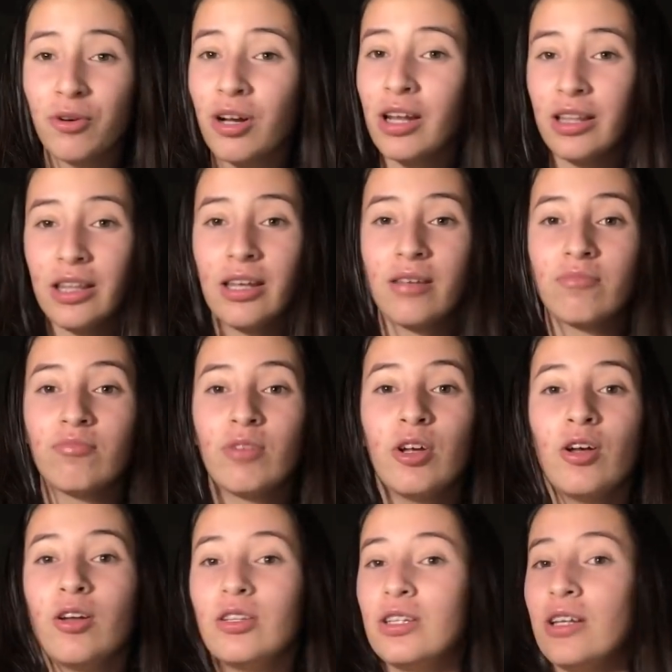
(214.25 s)
or anything,
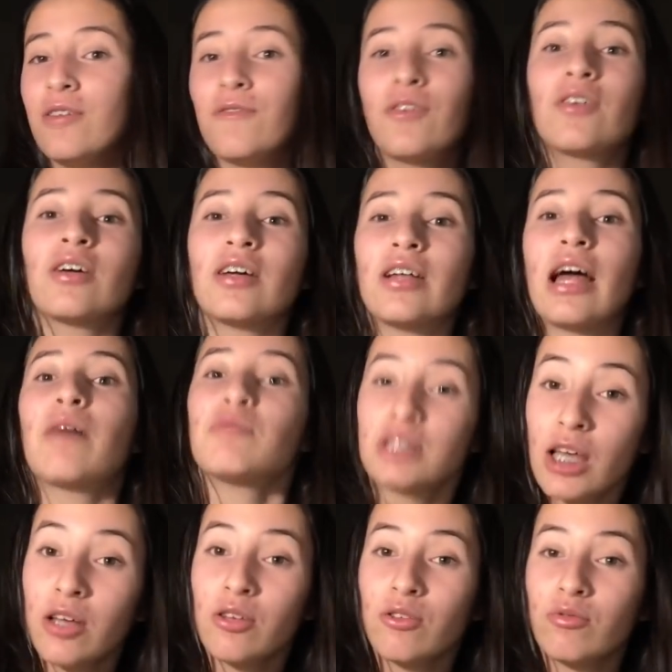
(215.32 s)
didn't feel good, I would
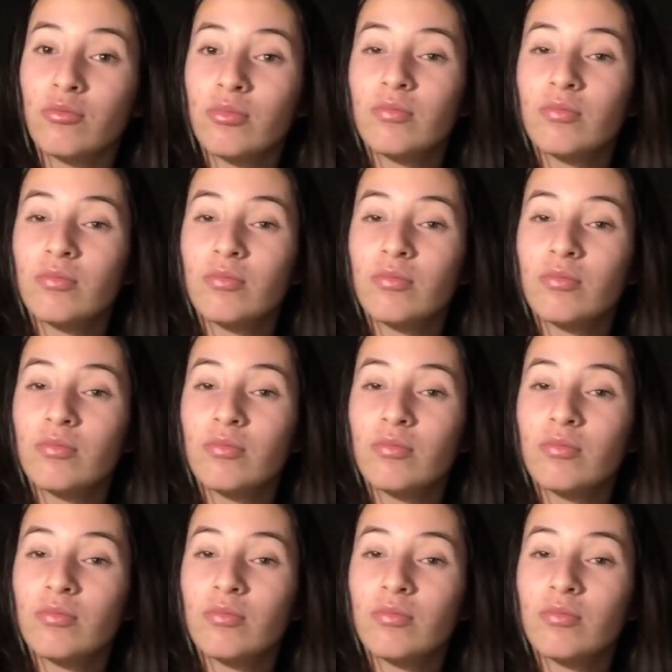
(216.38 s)
tell you.